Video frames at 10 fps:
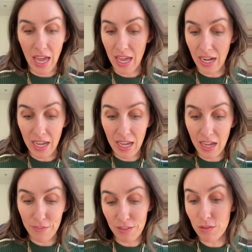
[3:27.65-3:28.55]
And I
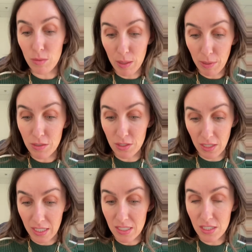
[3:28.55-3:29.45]
have, even though my brows are
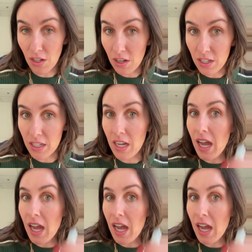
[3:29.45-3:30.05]
nice and dark,